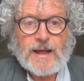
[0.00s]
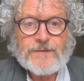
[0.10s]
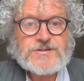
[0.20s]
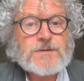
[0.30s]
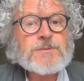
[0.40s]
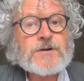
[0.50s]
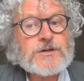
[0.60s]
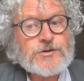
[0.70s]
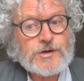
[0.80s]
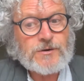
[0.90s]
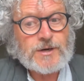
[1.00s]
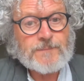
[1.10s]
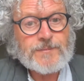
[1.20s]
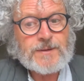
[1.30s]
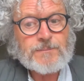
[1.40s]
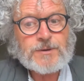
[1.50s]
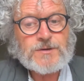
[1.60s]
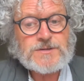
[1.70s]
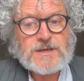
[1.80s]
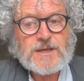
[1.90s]
this can be very triggering
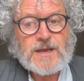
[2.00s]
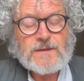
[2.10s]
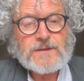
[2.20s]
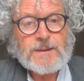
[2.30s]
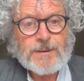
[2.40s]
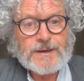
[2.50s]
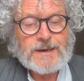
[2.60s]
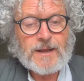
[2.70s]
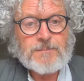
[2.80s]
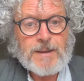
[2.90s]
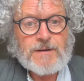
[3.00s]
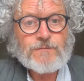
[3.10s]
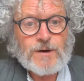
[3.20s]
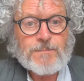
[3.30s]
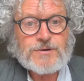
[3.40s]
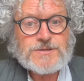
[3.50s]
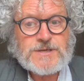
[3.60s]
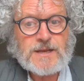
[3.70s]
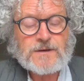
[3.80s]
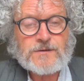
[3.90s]
because their bloodline
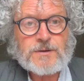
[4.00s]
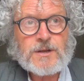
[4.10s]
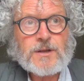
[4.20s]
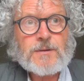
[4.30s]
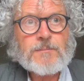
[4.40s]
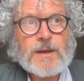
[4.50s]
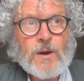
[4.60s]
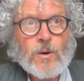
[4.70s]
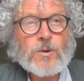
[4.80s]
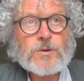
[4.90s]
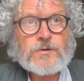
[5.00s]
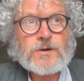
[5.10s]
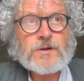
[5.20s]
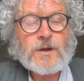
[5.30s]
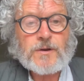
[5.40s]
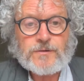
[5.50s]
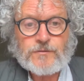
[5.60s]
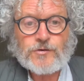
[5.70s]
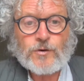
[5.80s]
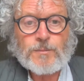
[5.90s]
may hold a lot of
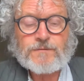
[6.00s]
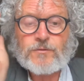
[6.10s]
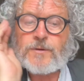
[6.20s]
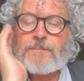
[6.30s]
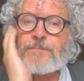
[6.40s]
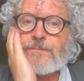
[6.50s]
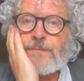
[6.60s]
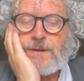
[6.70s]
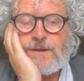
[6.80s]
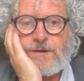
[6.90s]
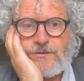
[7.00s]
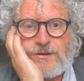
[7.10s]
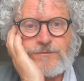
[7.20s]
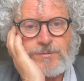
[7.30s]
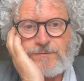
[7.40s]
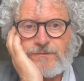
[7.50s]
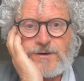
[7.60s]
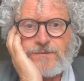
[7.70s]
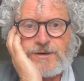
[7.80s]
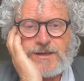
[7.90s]
trauma for them. So you have to be
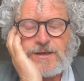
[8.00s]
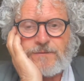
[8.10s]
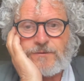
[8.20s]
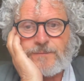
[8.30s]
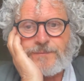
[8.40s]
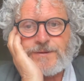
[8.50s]
very, very careful.